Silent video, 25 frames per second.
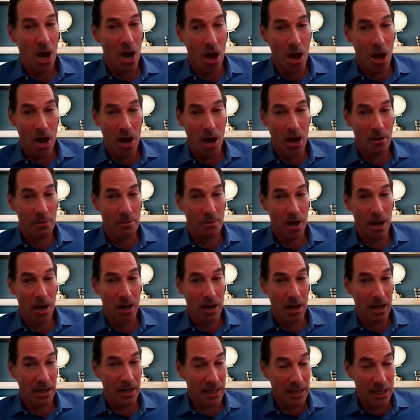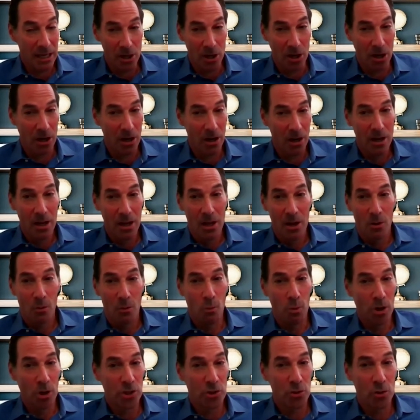uh, a year.
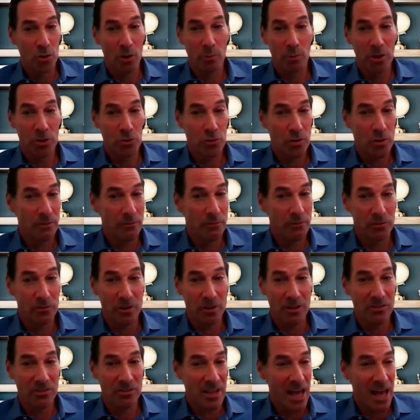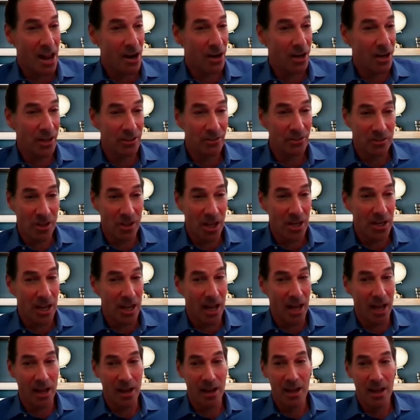We're doing retrievals on Saturday and
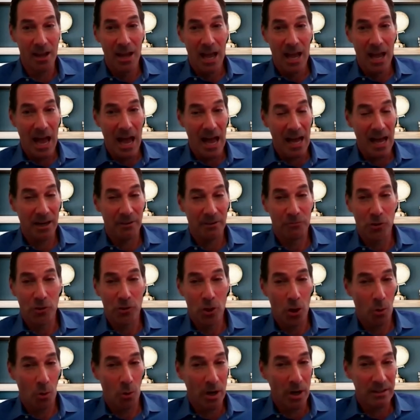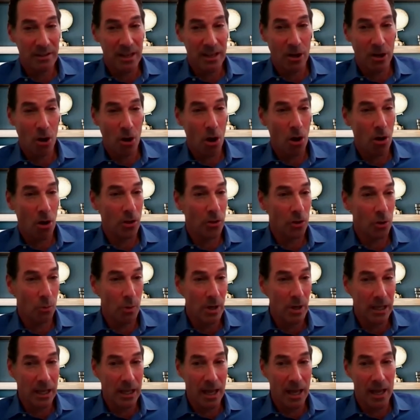Sunday. And if you don't want to take call on the
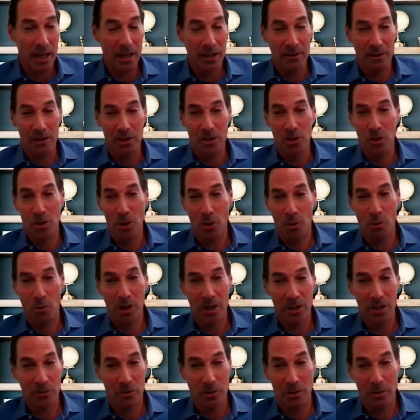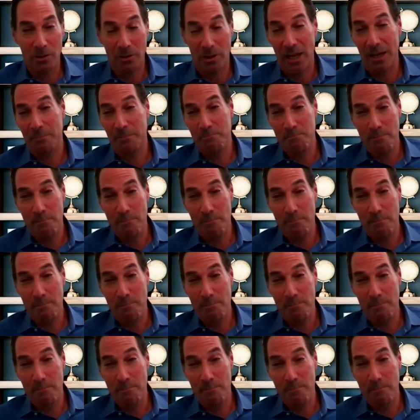weekend and you don't want to do like